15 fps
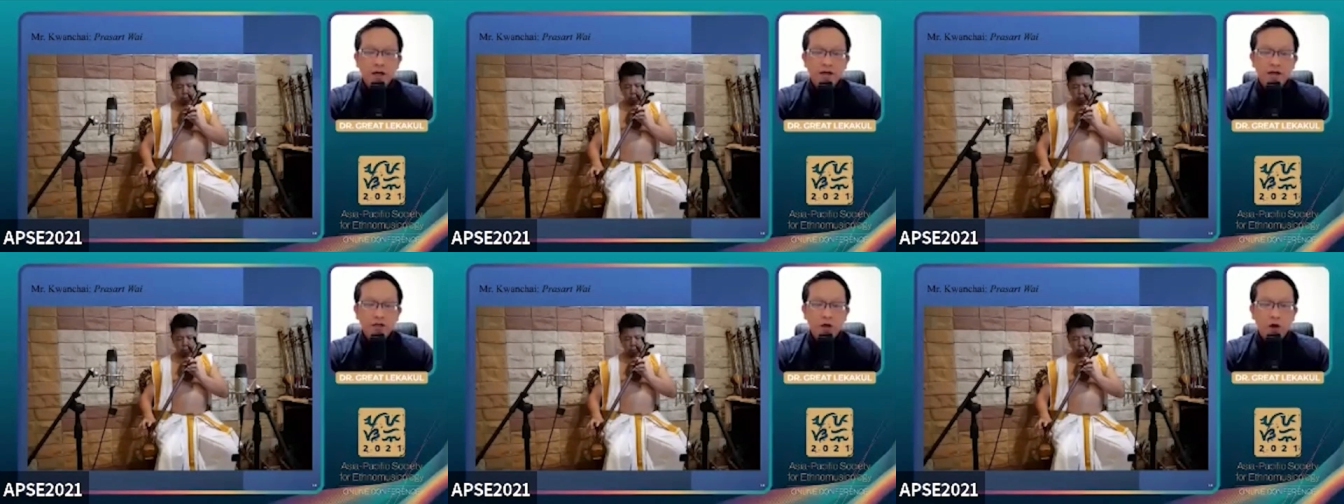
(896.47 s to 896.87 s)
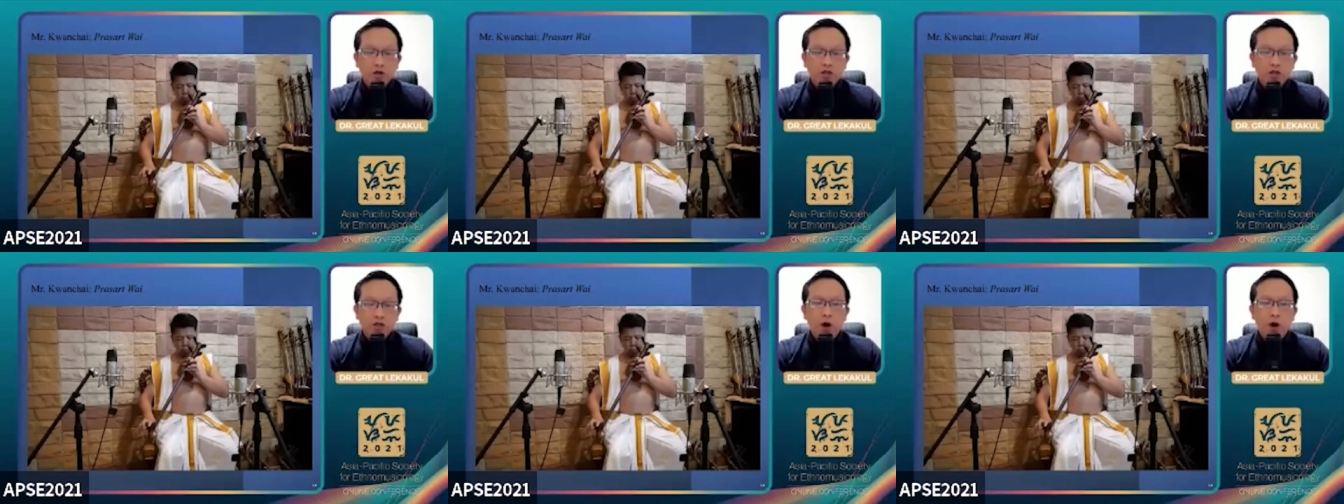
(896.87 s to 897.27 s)
This
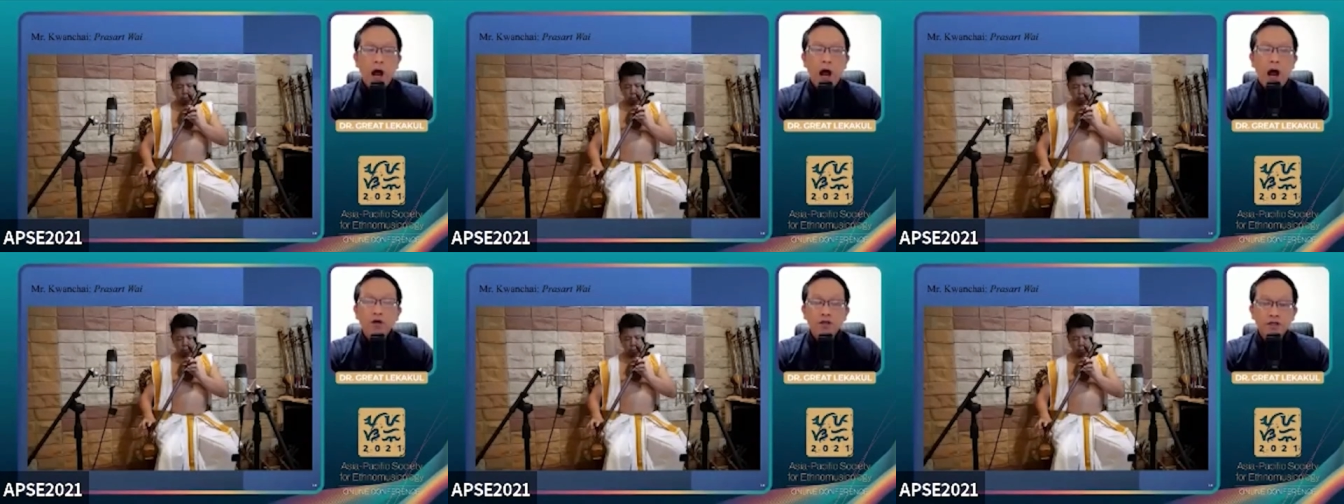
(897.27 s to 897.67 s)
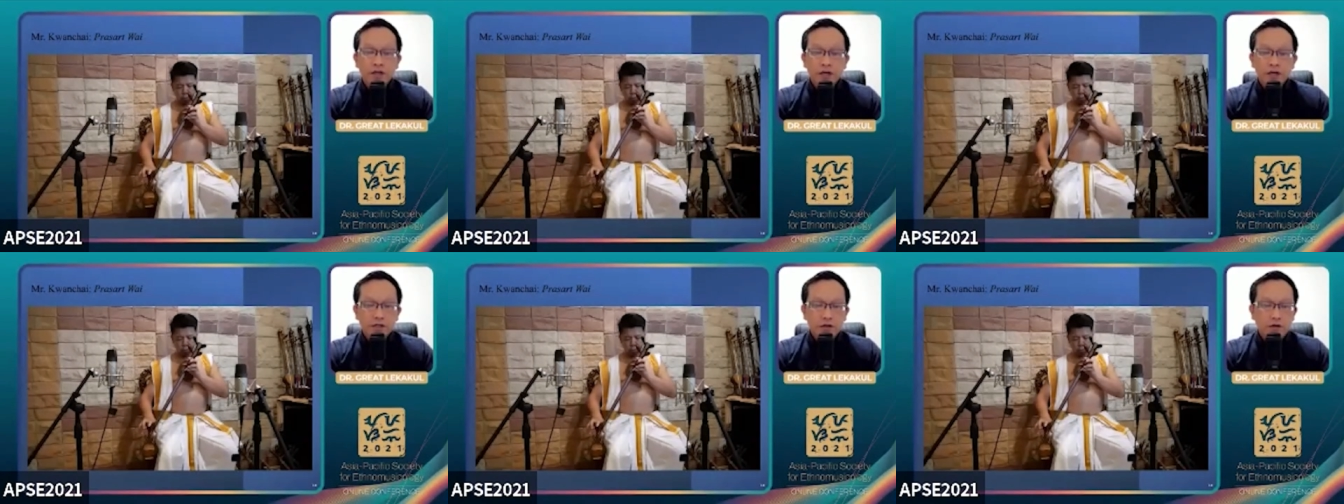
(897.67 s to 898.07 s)
also
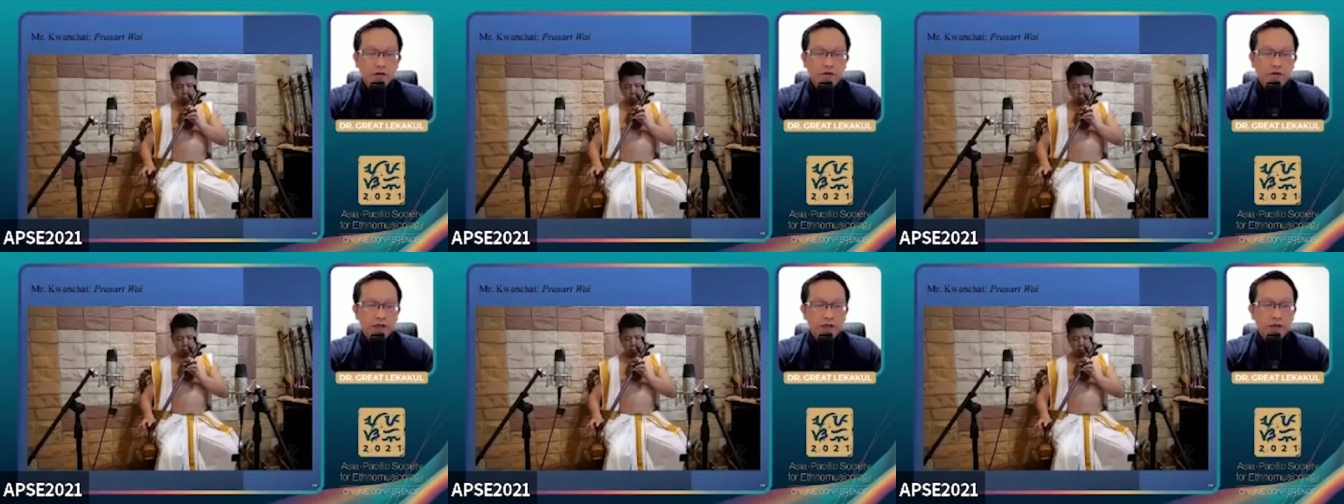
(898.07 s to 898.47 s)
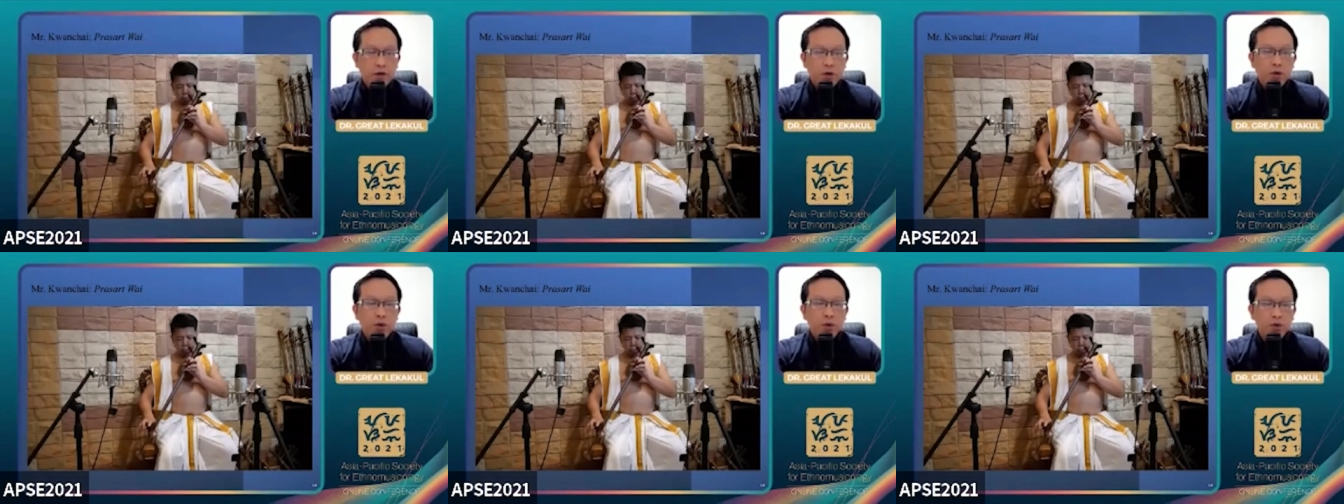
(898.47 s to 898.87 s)
alternates with
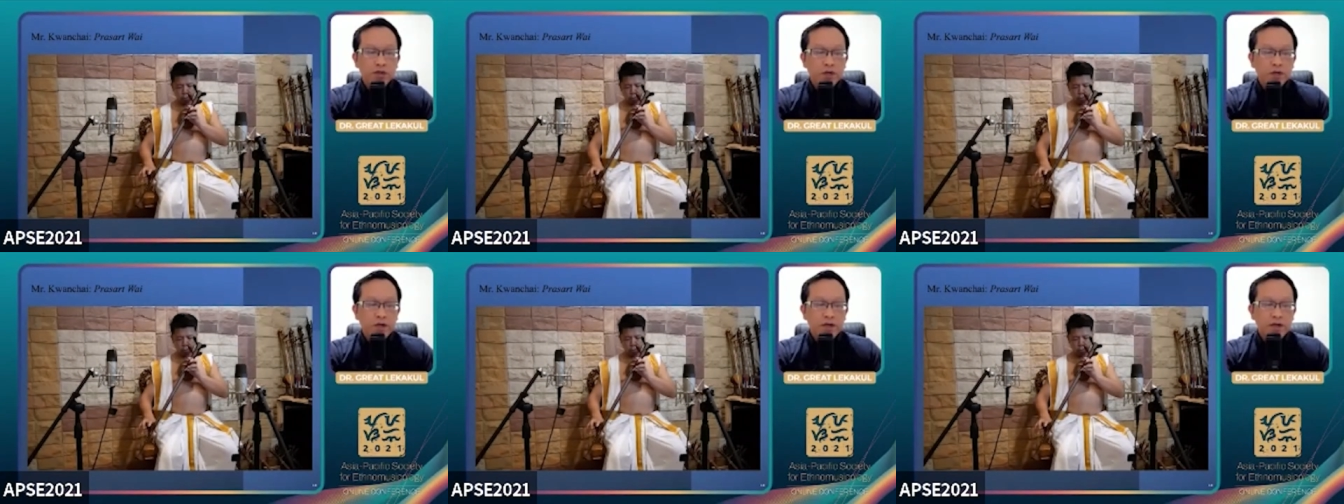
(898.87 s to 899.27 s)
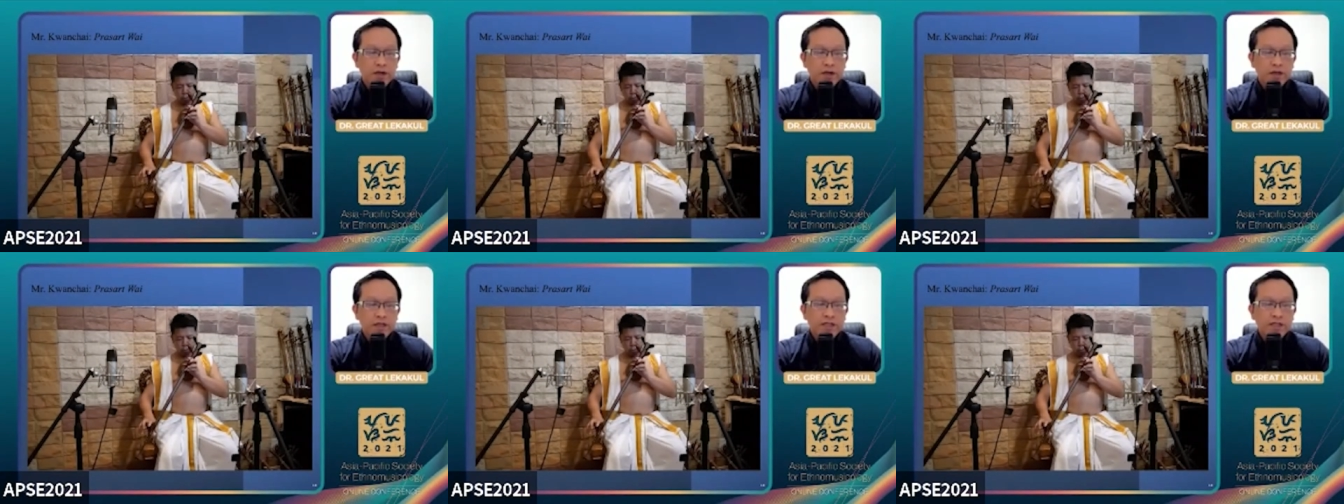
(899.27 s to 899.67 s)
hoot,
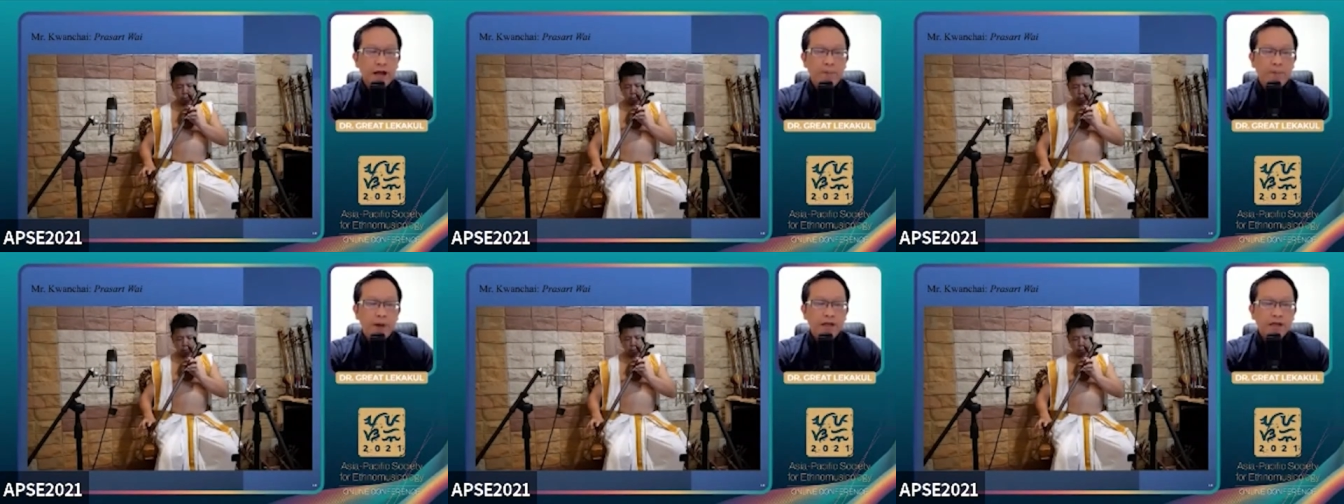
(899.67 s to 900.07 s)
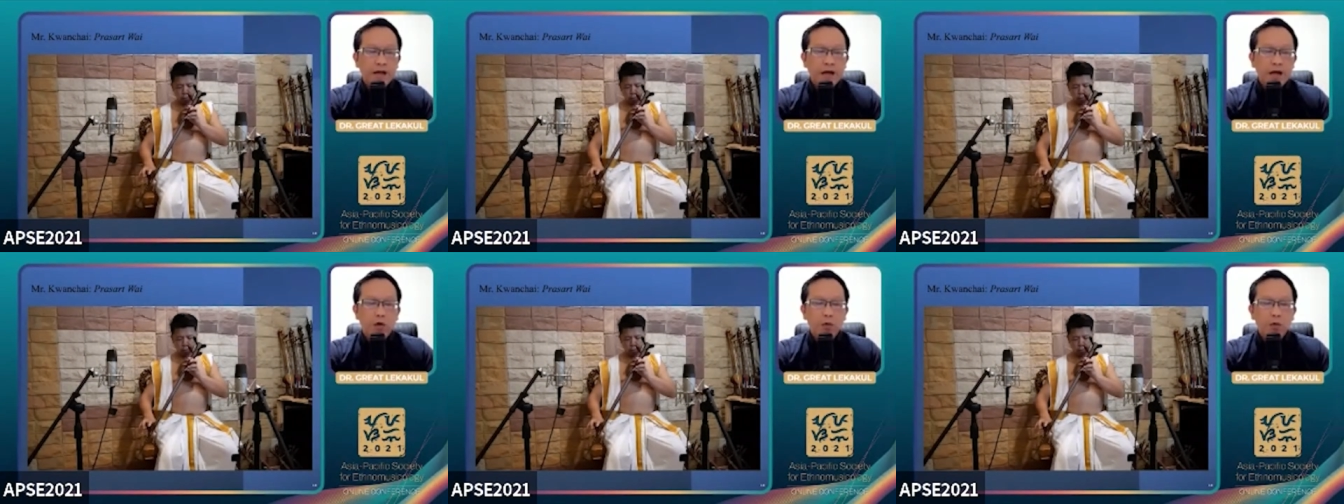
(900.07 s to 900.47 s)
the slide up and
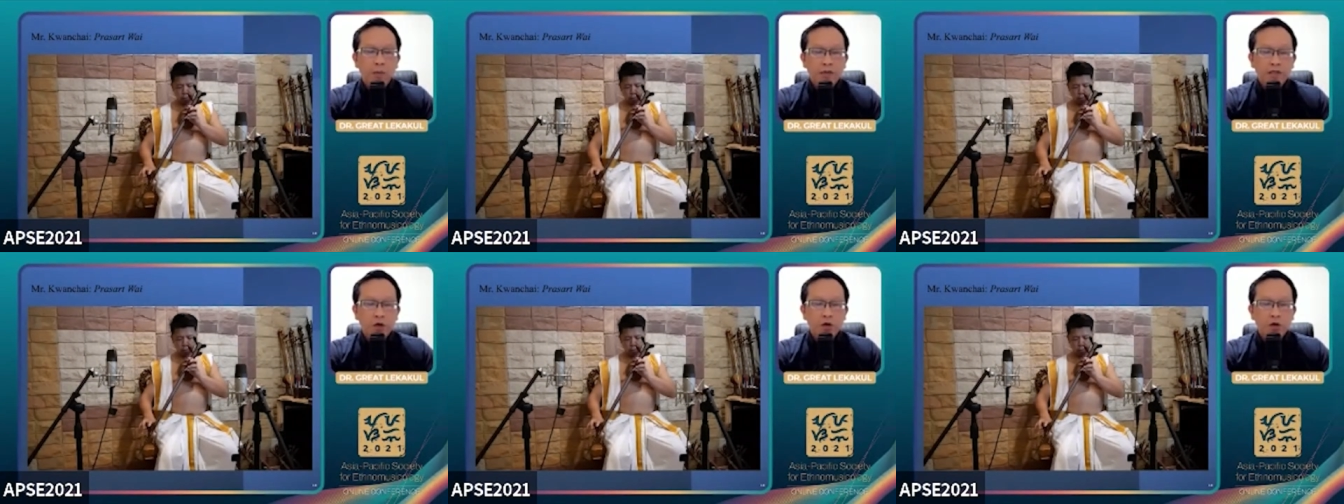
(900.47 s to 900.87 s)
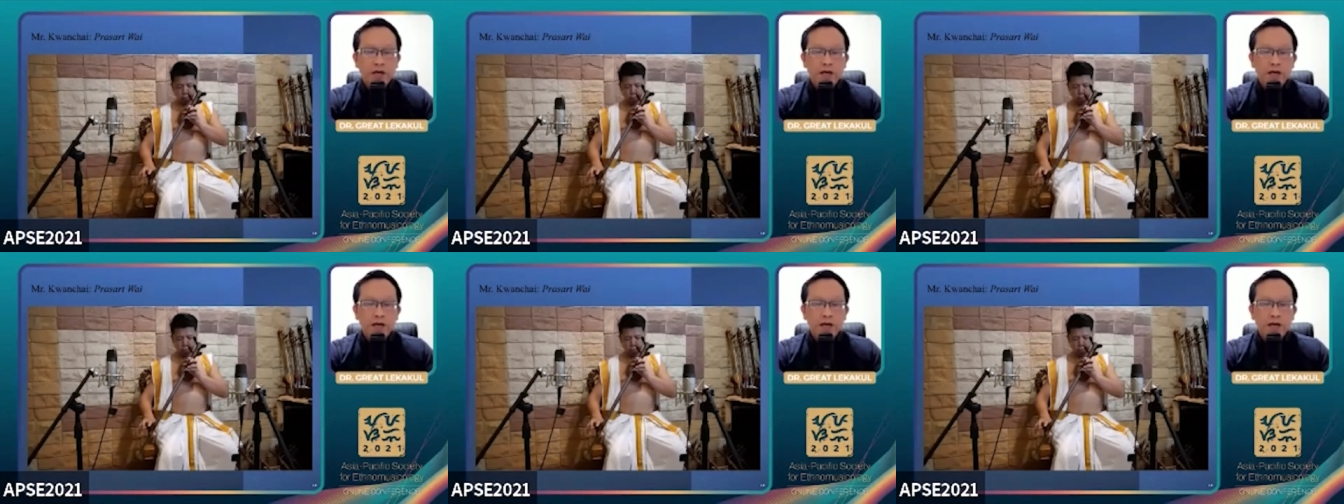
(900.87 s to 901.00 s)
down musical